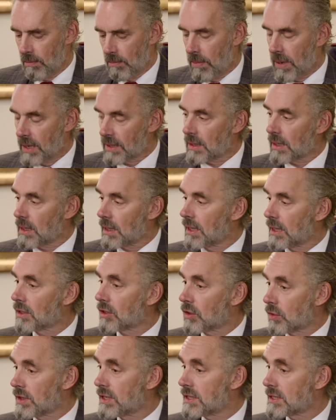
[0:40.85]
but
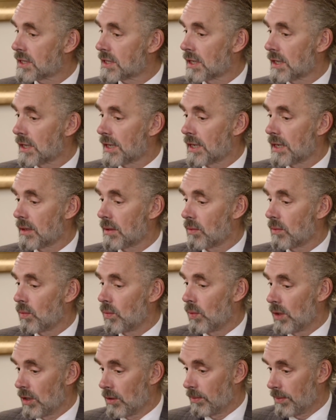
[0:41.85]
increasingly
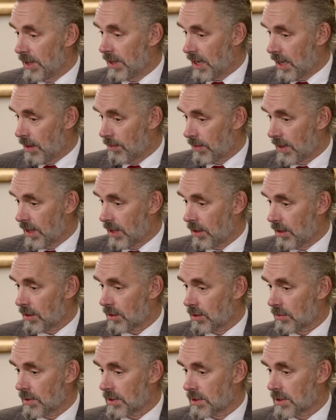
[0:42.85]
will become
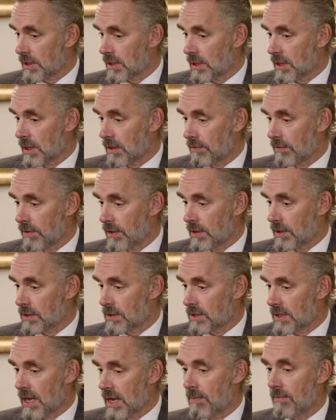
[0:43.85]
characteristic of the
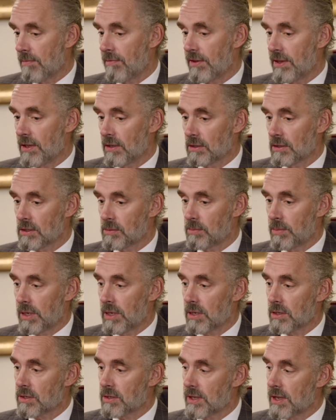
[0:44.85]
STEM fields
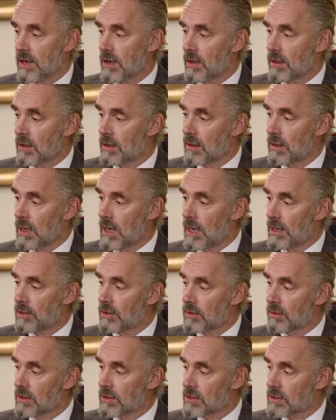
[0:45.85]
because they're
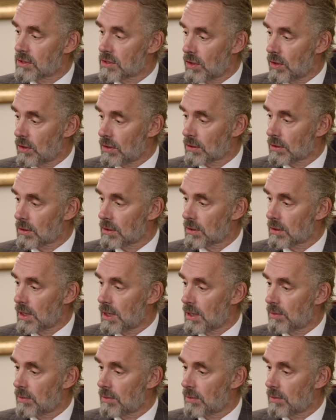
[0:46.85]
under assault,